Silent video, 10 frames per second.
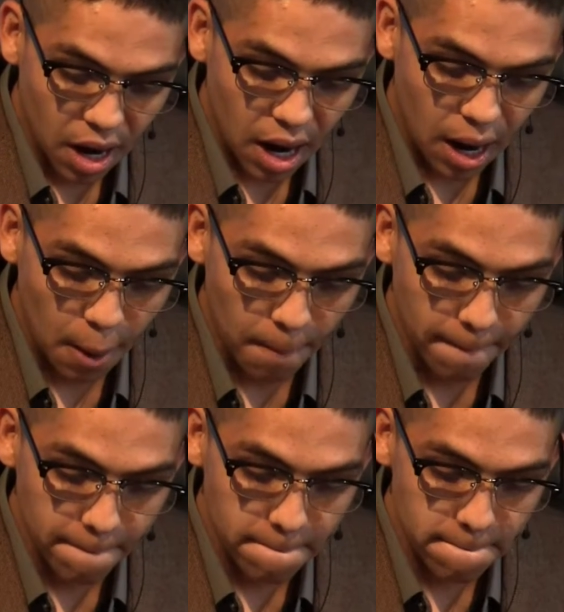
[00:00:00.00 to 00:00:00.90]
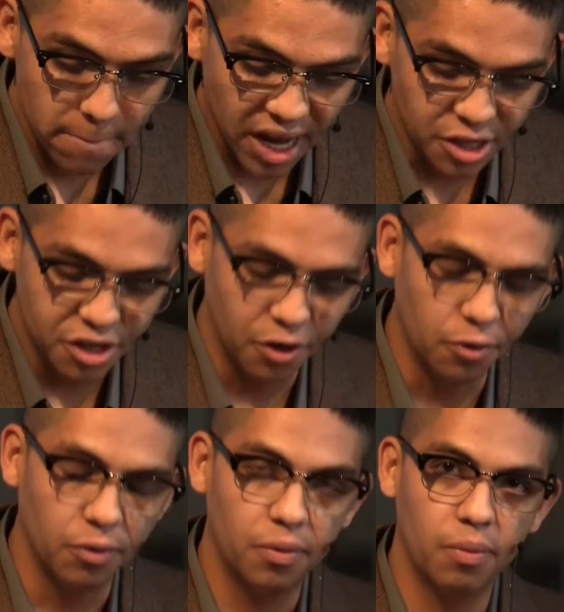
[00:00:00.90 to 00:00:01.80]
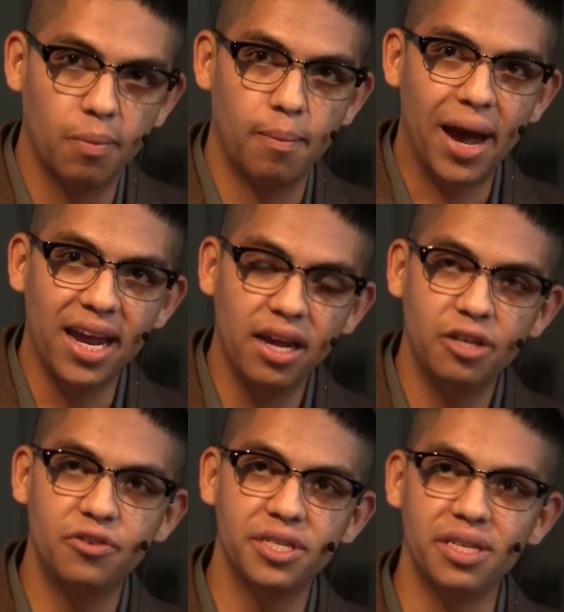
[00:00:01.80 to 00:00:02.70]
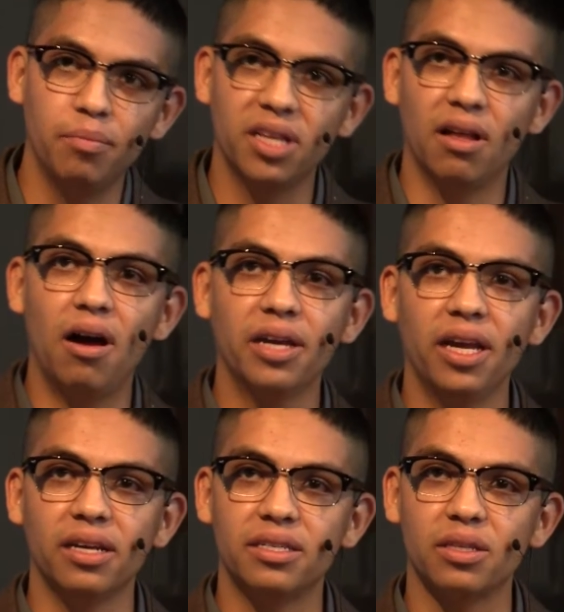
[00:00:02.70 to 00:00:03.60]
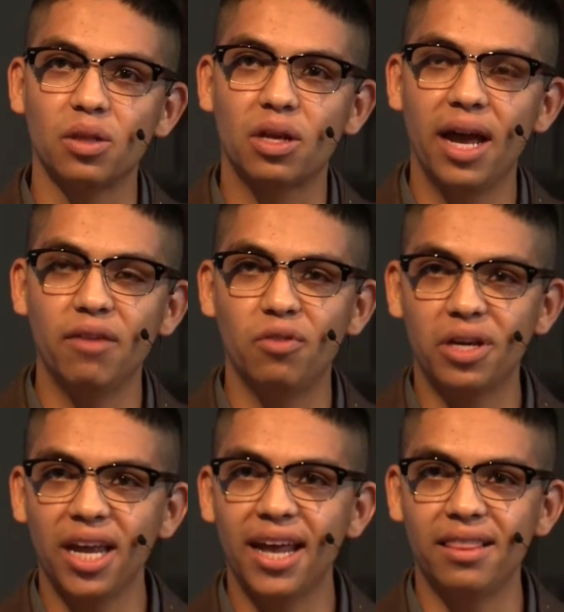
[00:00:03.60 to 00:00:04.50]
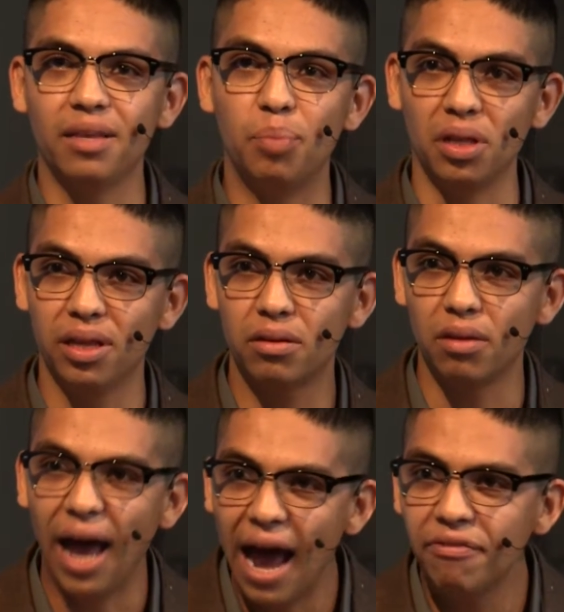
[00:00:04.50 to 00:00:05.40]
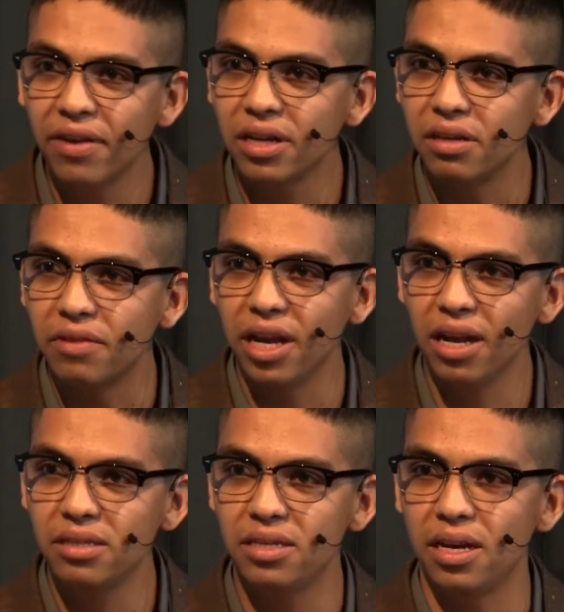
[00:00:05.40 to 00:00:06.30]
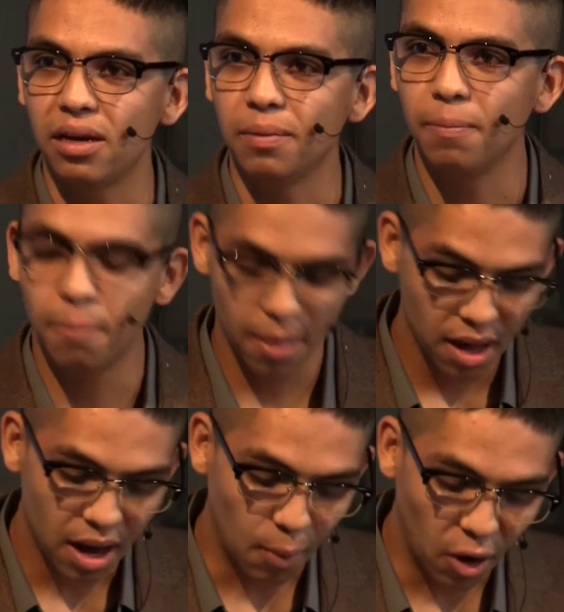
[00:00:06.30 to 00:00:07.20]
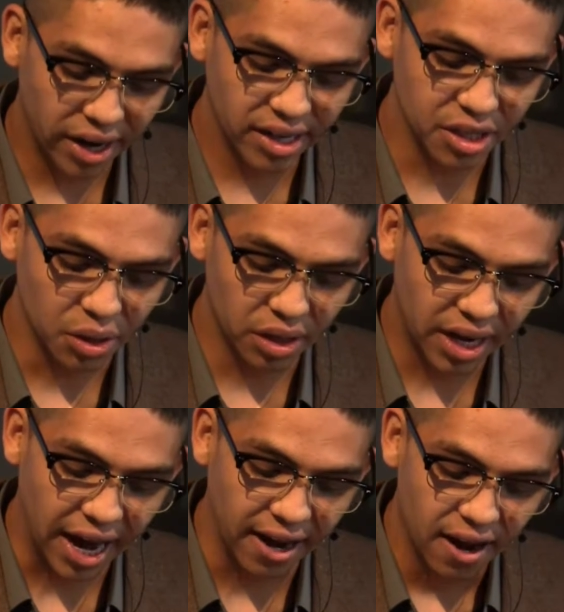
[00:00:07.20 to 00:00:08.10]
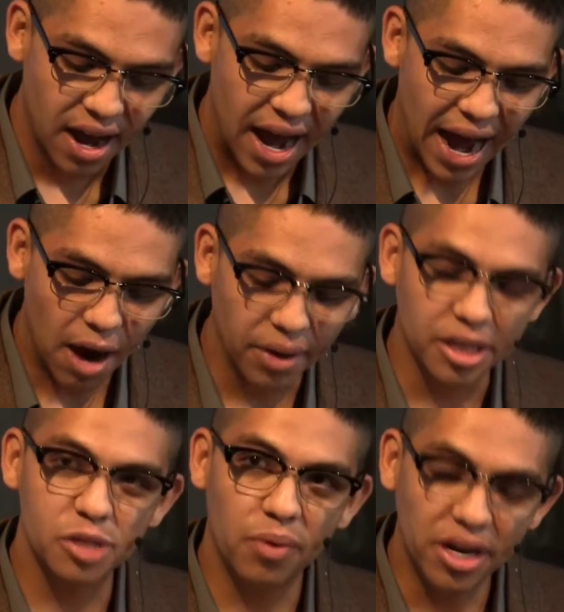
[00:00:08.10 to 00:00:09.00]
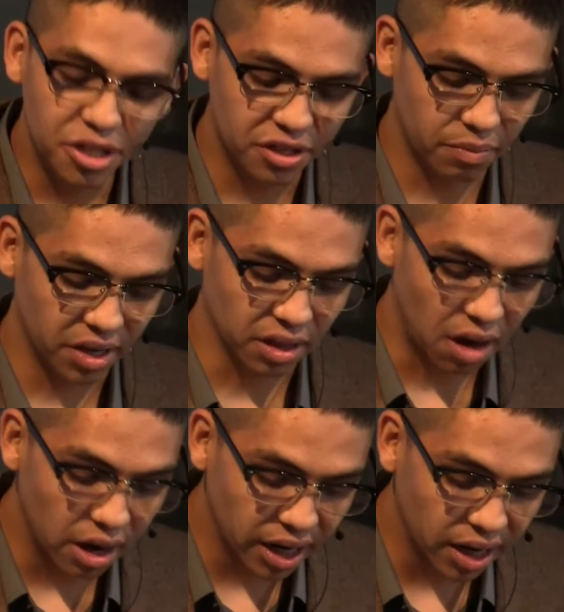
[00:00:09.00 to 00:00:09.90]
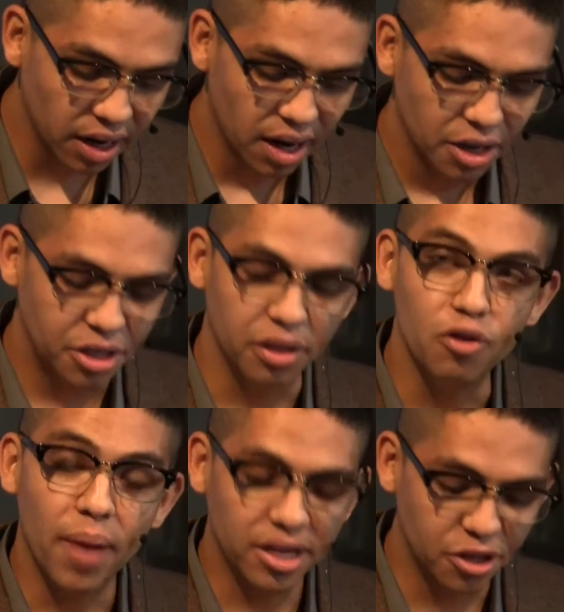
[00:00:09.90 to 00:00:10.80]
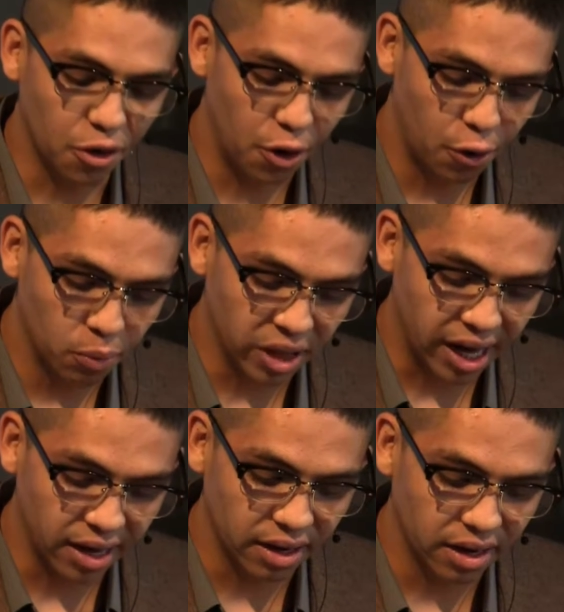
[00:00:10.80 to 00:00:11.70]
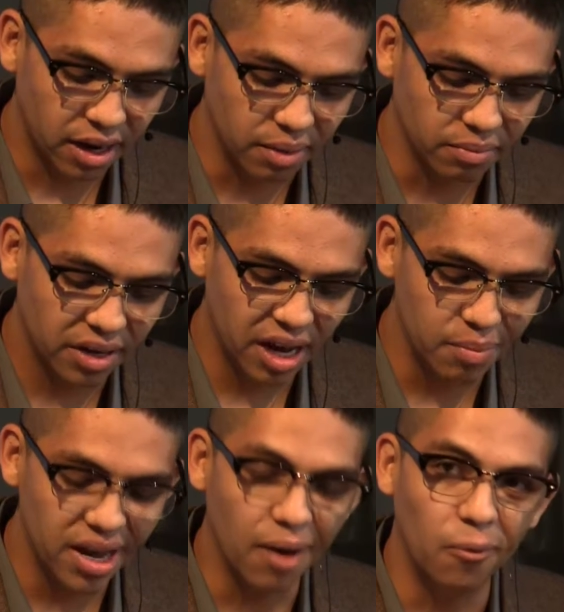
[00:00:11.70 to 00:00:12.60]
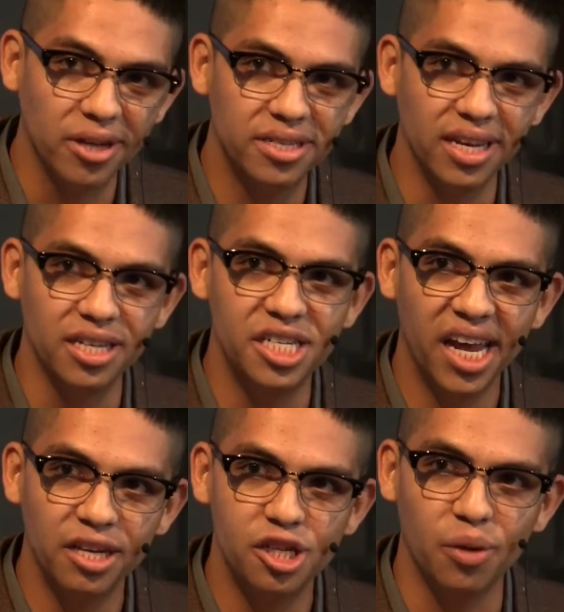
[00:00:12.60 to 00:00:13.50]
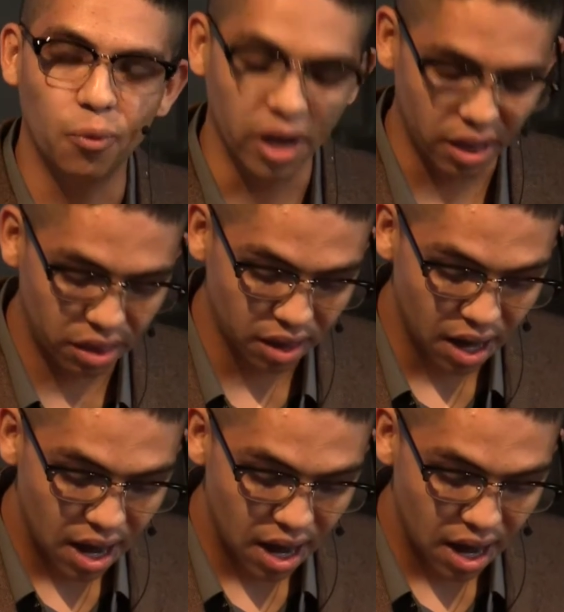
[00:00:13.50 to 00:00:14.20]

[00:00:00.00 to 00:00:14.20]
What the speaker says: And so my interest in belonging is kind of looking at the political affect of querencia. I'm wanting to look at how expressions of belonging to the New Mexico homeland can be at once in tension with